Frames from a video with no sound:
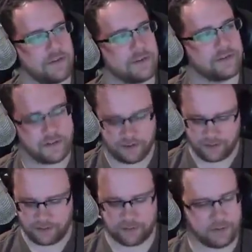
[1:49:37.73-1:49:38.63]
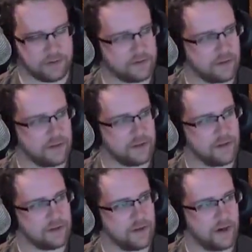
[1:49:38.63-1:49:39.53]
as we're starting
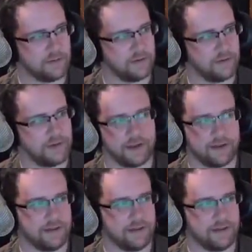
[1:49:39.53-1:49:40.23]
to talk about that.